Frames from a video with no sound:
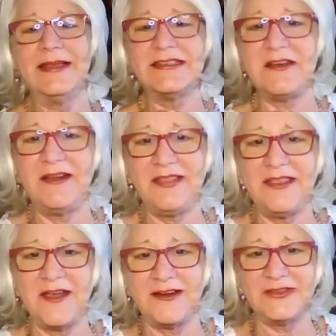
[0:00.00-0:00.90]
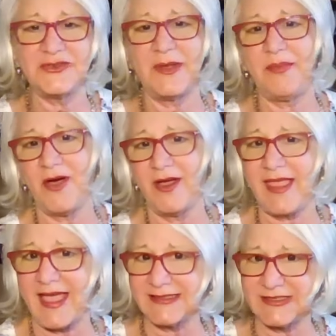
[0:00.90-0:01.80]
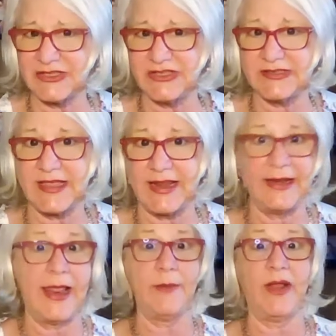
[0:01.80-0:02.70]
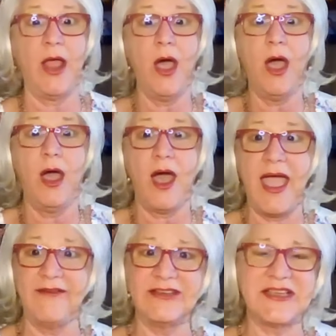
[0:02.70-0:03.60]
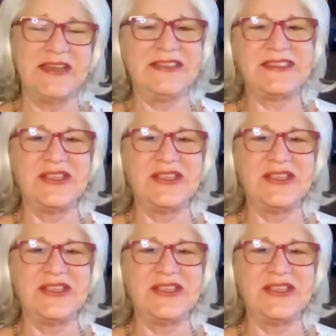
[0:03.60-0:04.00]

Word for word: Terry at the Yarn Joy podcast, and she said it, and I went, oh, I haven't done it.